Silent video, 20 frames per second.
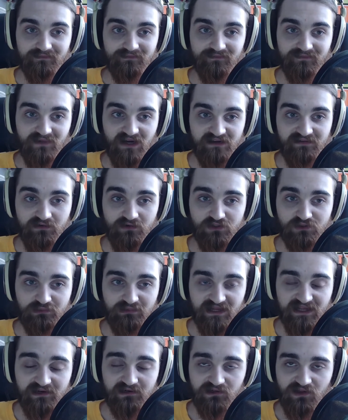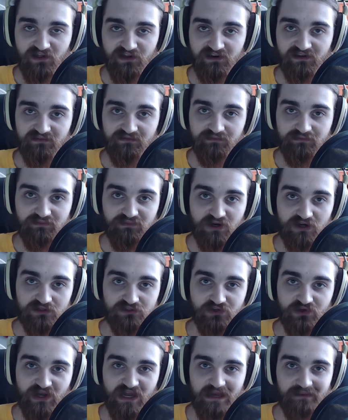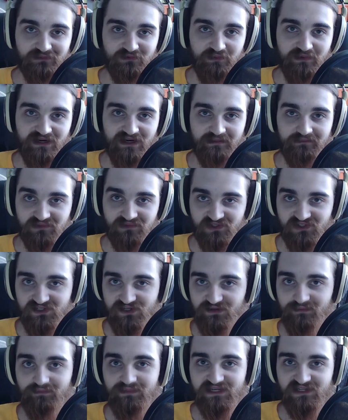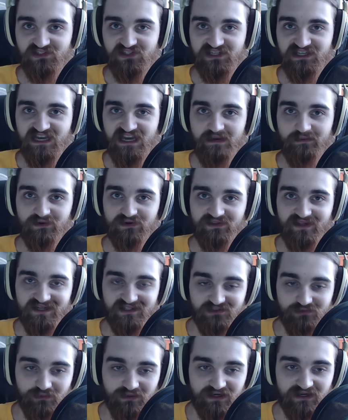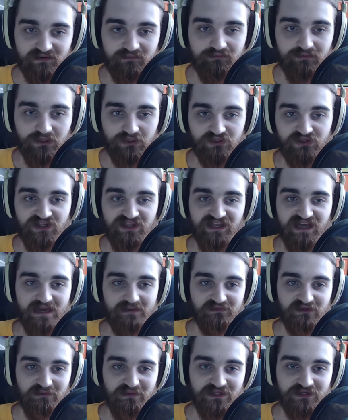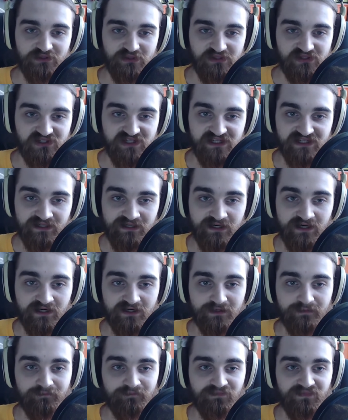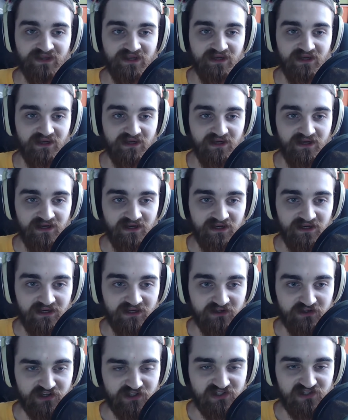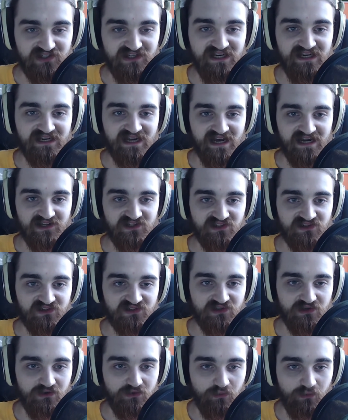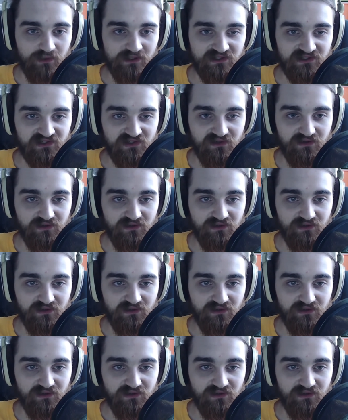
always played a lot of console games, but I'm still PC gamer. That's where most of the games I'm interested in are. Christine asks, what